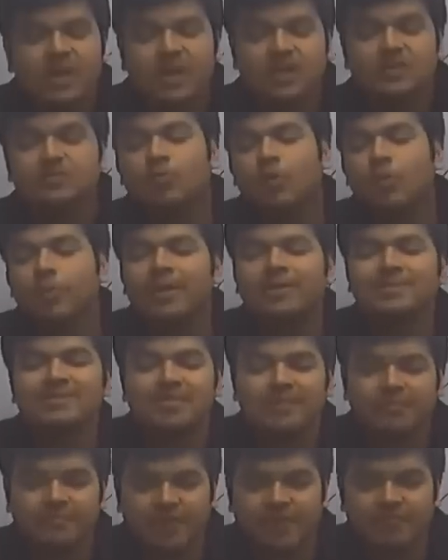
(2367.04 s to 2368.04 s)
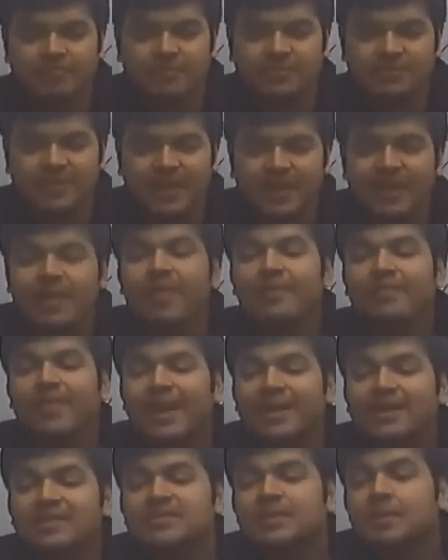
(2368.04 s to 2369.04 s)
it's 4.75%.
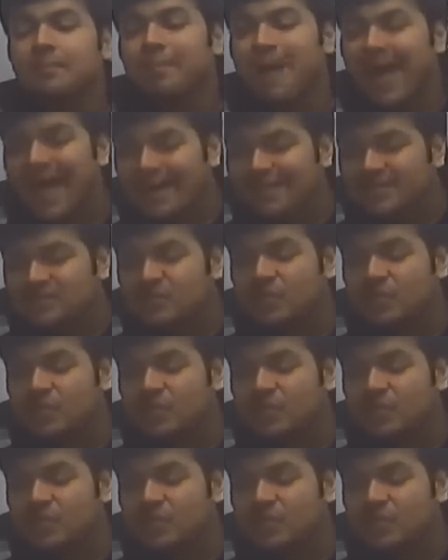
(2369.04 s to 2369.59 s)
That is the banks,